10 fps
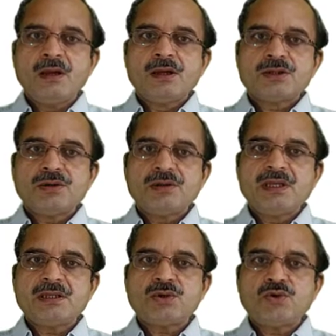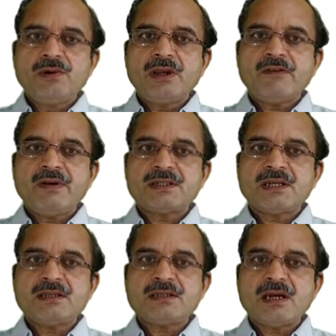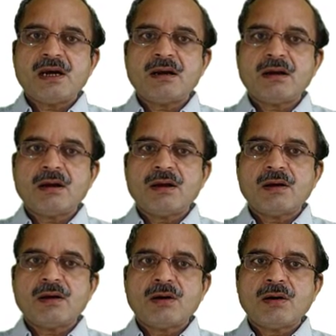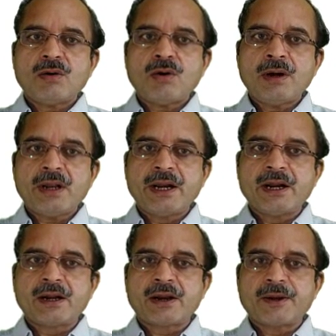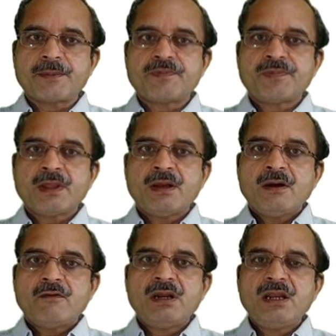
So these two equations are contradictory. One